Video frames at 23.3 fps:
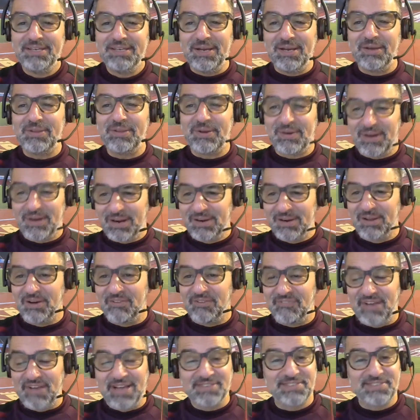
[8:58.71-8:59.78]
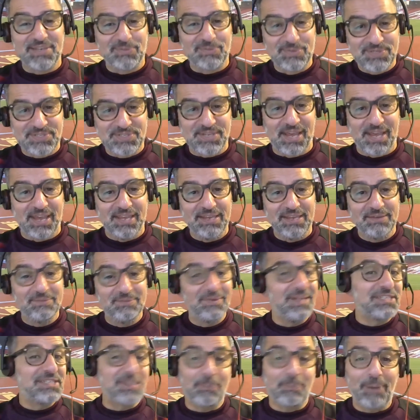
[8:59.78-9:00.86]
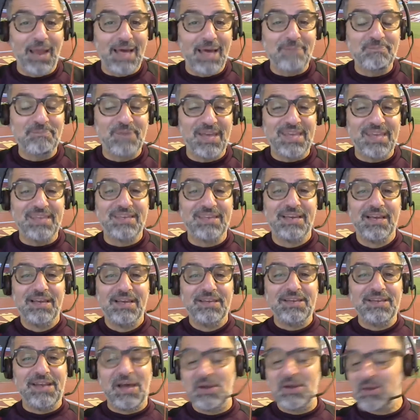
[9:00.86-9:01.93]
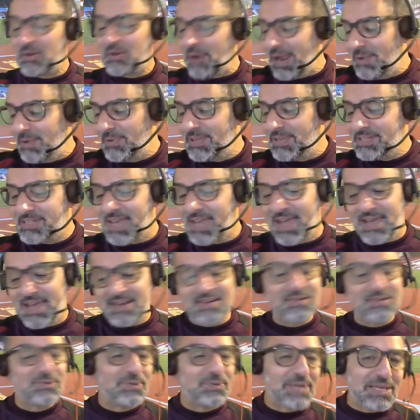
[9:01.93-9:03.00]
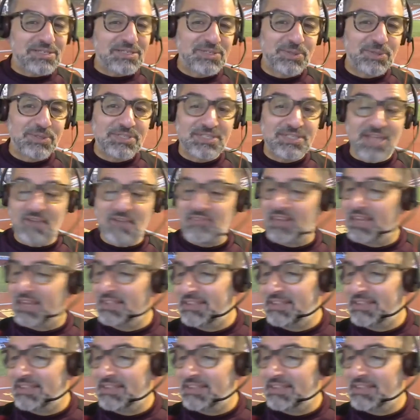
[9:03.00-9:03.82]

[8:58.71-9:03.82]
There are a lot of fans that will say he's a plan B, great with his head and all that sort of stuff. He